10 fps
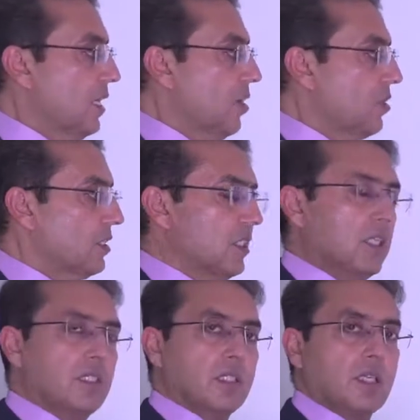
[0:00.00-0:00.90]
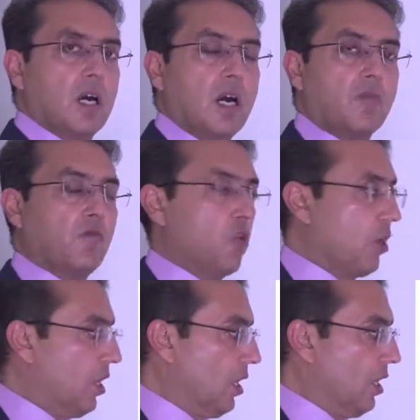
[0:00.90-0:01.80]
Now, disease is a
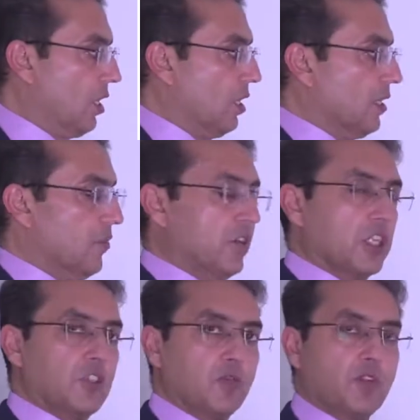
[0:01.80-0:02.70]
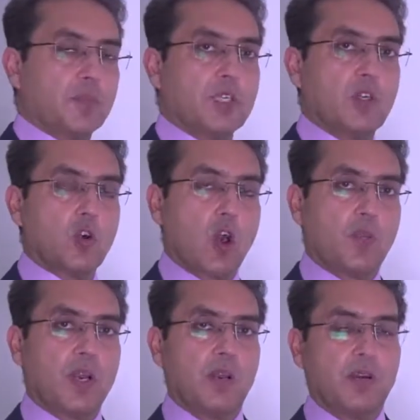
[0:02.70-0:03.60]
harmful deviation from the
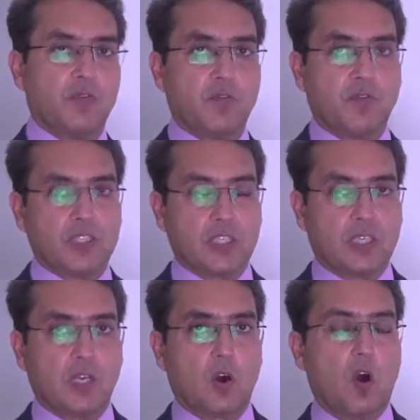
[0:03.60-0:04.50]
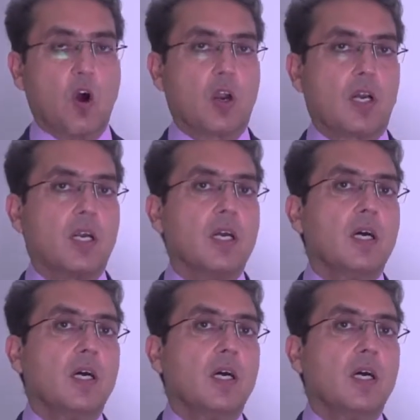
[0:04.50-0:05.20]
normal physical or